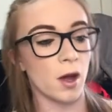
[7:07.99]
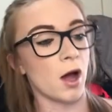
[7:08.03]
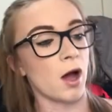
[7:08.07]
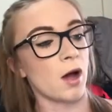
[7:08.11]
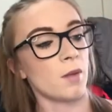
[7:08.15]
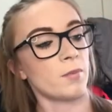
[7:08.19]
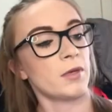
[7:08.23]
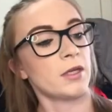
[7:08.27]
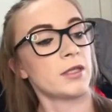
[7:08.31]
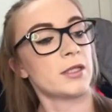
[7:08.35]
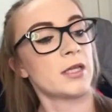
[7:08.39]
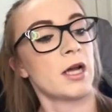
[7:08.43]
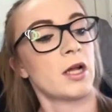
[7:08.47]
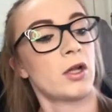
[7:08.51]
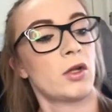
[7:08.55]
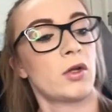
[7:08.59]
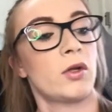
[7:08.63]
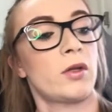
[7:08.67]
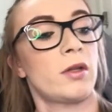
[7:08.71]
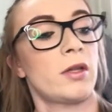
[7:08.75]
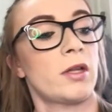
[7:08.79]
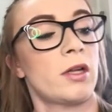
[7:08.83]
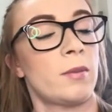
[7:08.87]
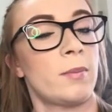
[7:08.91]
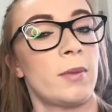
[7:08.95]
To tell
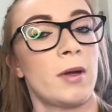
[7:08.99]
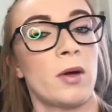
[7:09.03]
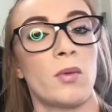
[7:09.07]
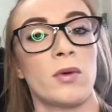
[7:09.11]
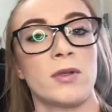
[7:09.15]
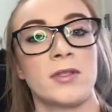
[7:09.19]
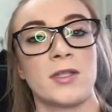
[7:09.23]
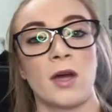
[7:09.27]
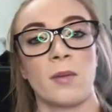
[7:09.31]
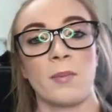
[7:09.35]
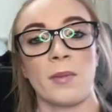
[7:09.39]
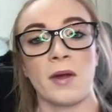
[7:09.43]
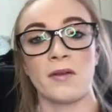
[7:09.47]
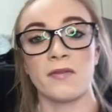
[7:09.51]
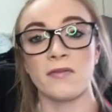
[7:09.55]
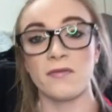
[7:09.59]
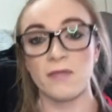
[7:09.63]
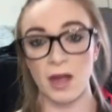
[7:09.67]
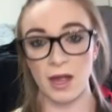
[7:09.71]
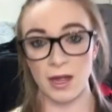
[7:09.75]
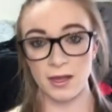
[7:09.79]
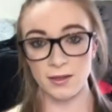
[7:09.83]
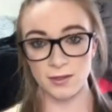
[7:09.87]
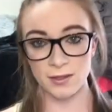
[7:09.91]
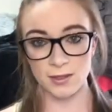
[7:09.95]
you a little bit what's on my
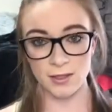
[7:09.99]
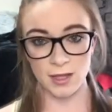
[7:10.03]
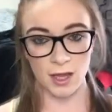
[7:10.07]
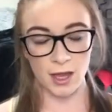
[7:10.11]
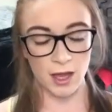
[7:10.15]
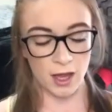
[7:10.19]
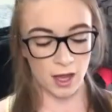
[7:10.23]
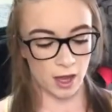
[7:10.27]
face